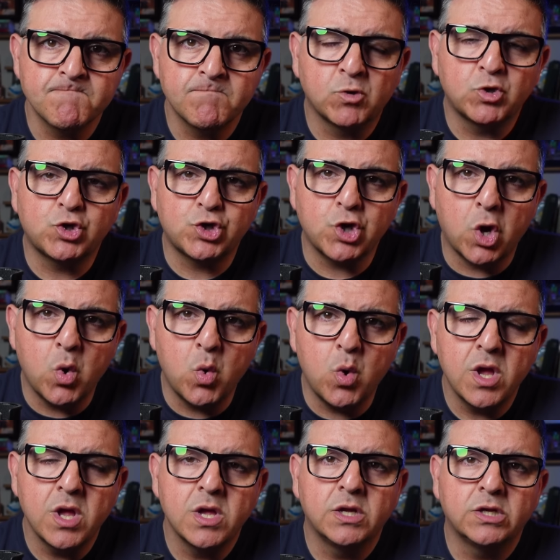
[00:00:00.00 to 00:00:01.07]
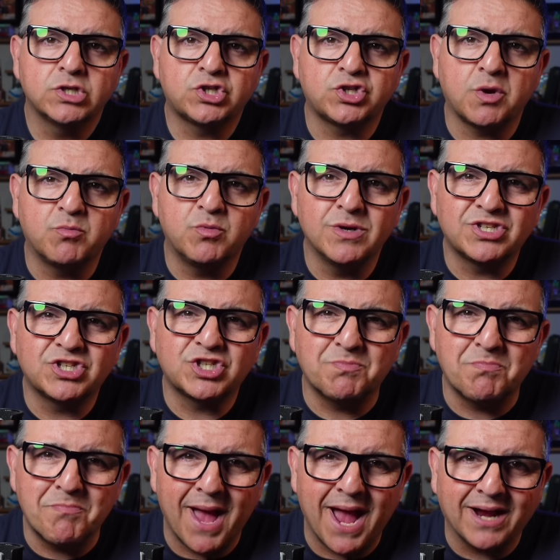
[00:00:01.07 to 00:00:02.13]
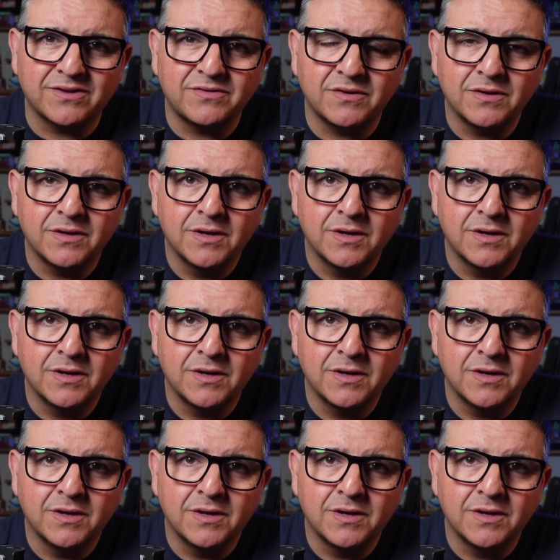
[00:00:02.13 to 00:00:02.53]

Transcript: Show some respect.